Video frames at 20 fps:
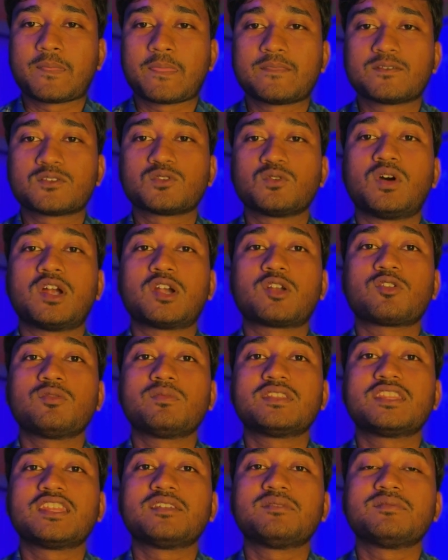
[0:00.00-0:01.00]
So what will be
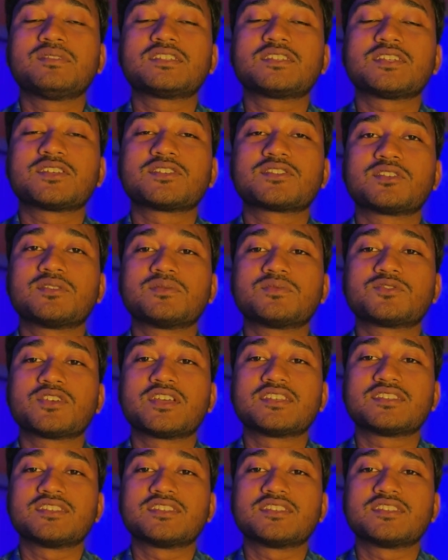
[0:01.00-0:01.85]
the investigation of choice